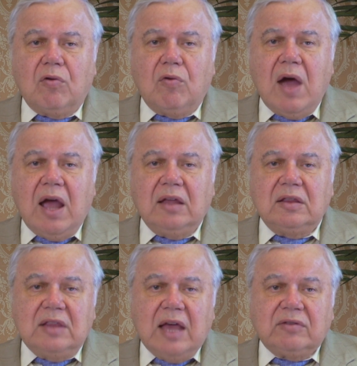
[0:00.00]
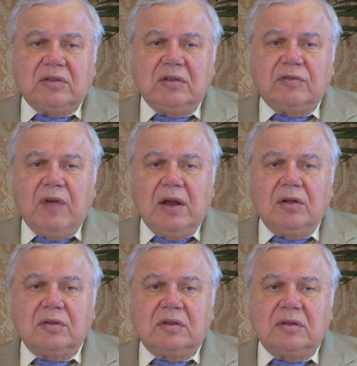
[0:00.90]
why does this
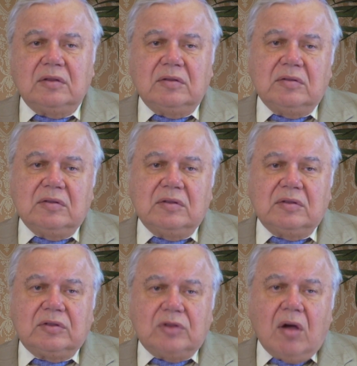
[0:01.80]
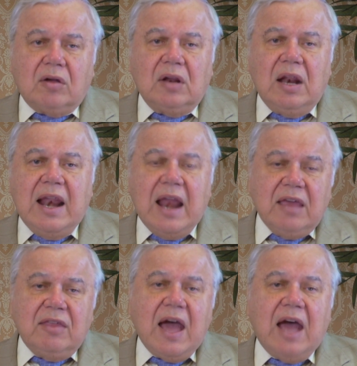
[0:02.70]
fellow talk
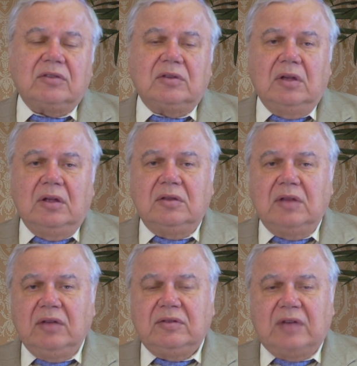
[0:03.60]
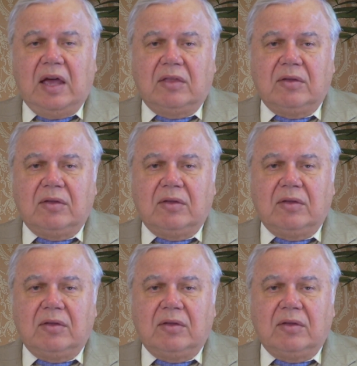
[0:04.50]
like that? They said.